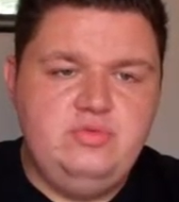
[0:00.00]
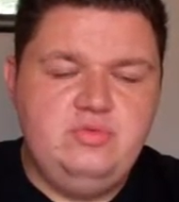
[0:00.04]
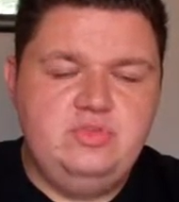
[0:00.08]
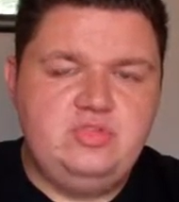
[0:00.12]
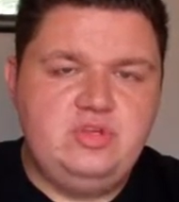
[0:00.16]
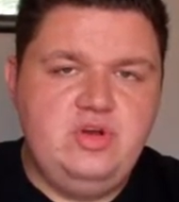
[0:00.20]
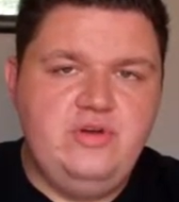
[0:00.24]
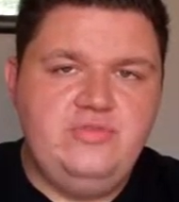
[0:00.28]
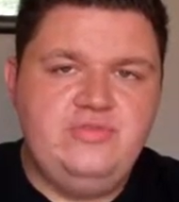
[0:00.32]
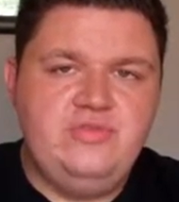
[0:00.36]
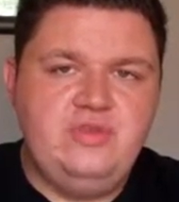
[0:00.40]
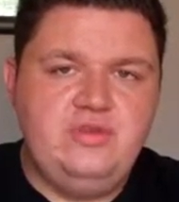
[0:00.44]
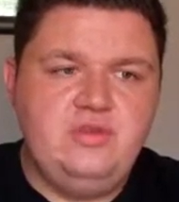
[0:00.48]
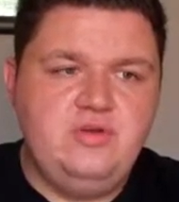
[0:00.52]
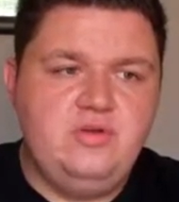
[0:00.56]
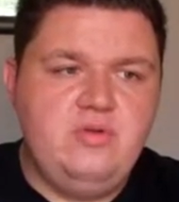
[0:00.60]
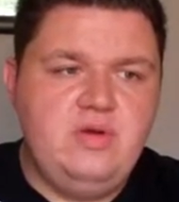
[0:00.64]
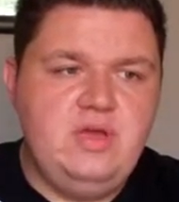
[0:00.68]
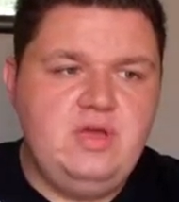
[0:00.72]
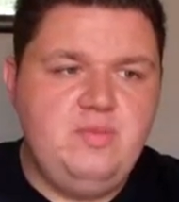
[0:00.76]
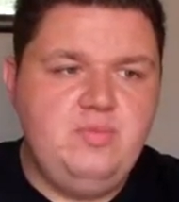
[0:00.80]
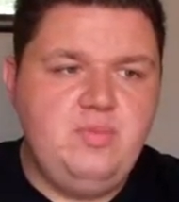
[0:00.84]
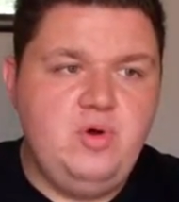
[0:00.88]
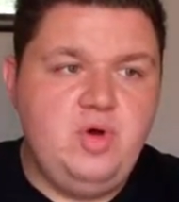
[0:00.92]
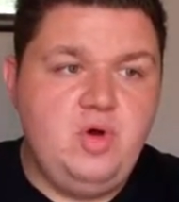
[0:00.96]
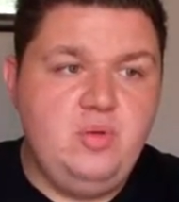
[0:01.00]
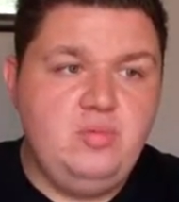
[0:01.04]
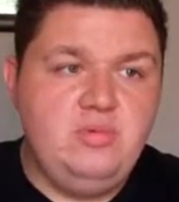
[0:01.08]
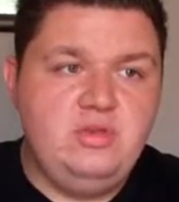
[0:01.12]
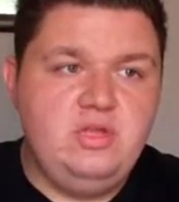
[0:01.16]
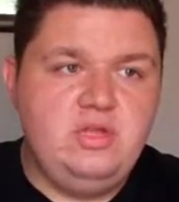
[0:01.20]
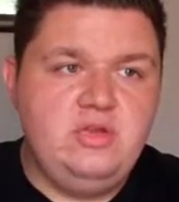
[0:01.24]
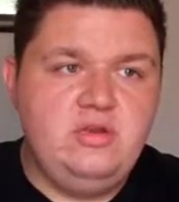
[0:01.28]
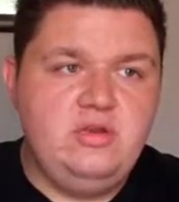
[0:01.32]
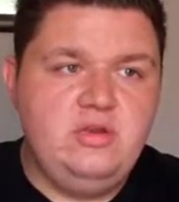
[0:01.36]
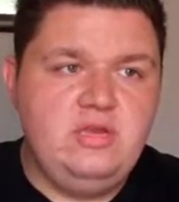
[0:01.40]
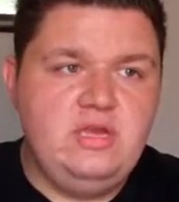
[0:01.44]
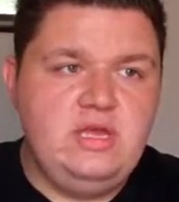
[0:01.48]
it was often quite
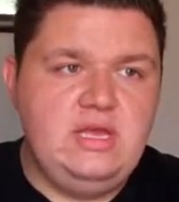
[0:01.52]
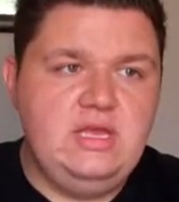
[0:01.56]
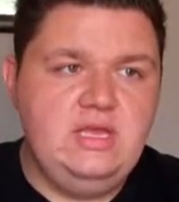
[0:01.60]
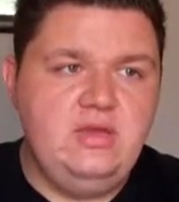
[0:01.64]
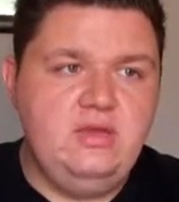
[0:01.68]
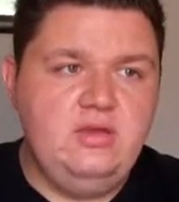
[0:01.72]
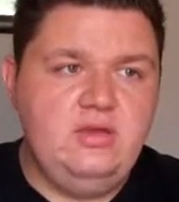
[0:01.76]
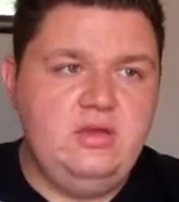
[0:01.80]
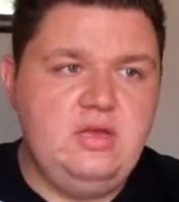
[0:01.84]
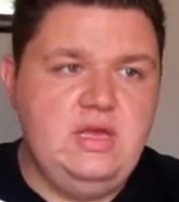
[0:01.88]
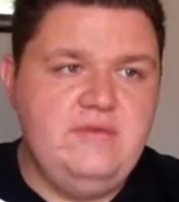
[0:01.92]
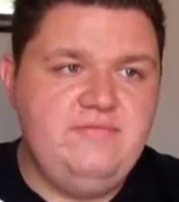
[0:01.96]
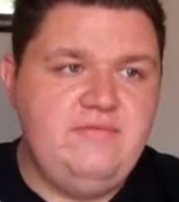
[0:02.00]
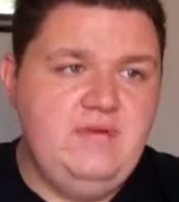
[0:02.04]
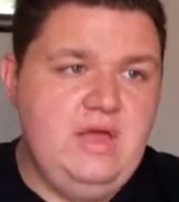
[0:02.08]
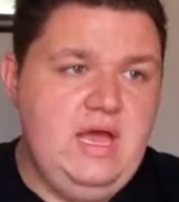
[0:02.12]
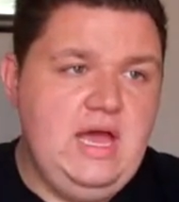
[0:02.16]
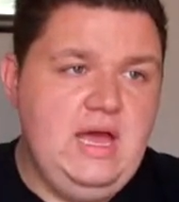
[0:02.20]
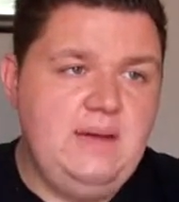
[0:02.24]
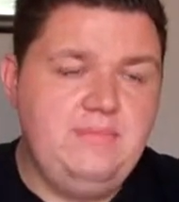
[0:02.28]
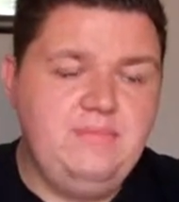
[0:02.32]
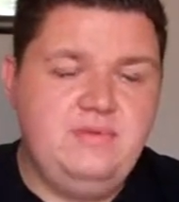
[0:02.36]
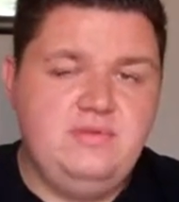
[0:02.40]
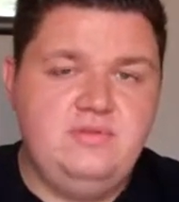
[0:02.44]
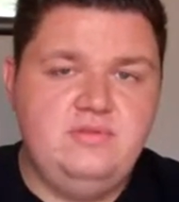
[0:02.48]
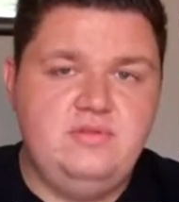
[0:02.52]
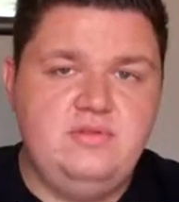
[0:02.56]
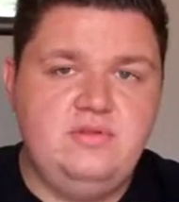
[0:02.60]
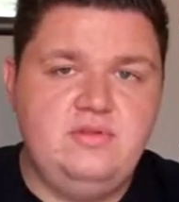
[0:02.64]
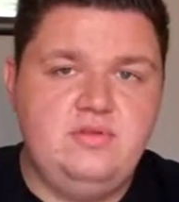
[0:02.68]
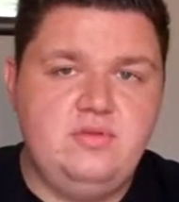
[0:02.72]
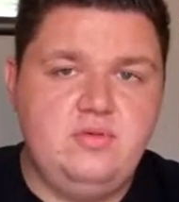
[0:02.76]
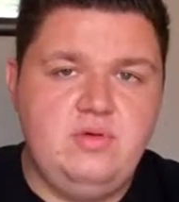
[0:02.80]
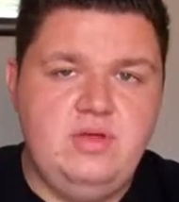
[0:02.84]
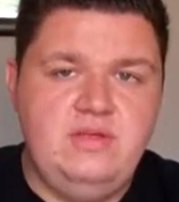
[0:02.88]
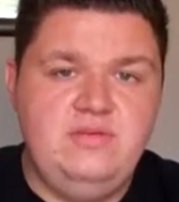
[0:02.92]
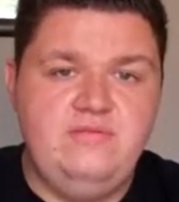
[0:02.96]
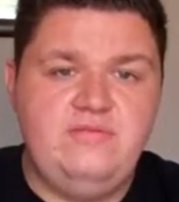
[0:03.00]
popular and happened
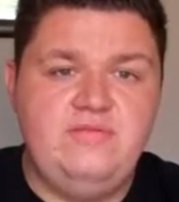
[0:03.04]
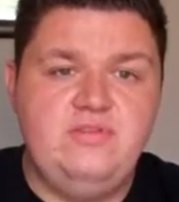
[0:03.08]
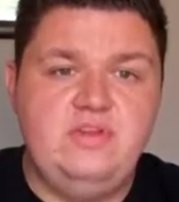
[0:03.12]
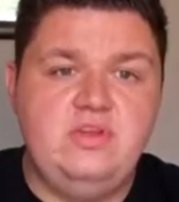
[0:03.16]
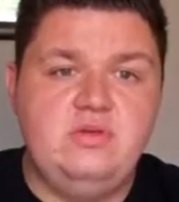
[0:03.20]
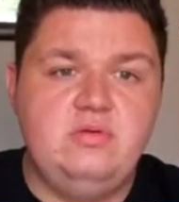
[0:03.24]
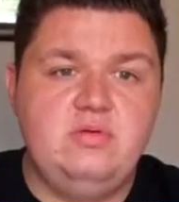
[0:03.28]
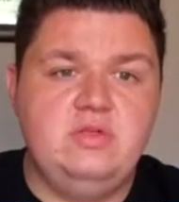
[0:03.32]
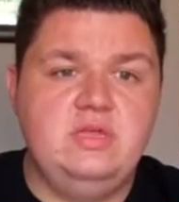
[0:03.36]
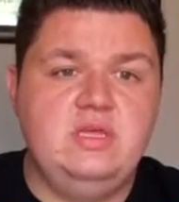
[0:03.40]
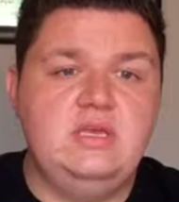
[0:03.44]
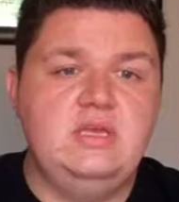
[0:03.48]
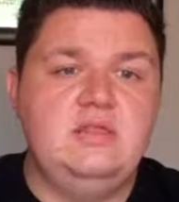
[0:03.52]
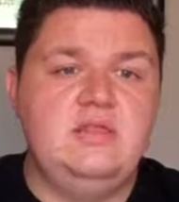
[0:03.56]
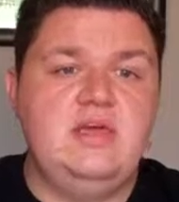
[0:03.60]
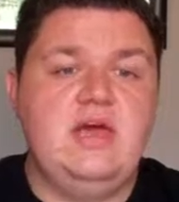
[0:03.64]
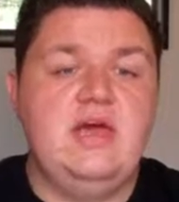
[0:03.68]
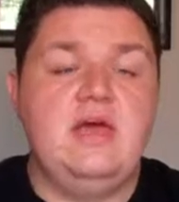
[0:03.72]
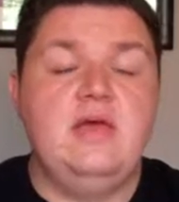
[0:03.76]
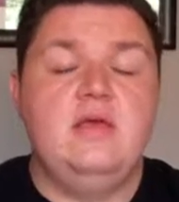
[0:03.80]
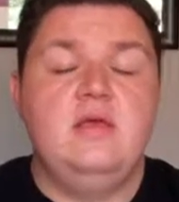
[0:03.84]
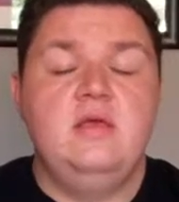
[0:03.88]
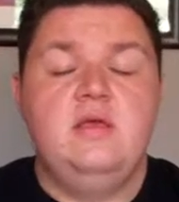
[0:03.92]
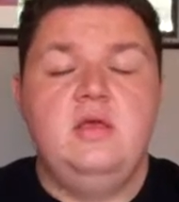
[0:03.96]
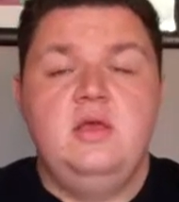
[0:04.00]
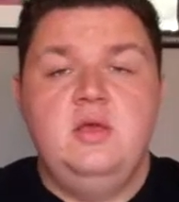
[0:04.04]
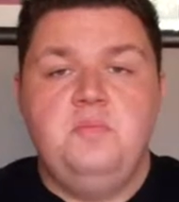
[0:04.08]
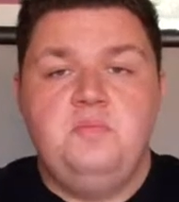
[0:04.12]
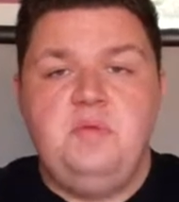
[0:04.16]
quite frequently that